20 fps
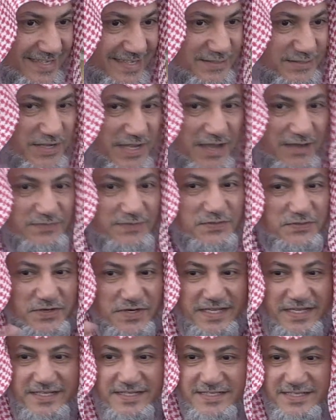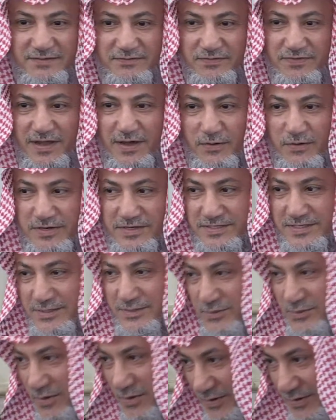So you have trees and flowers
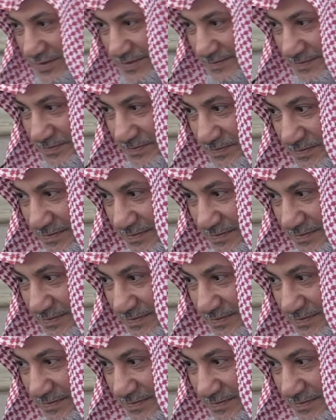and so on.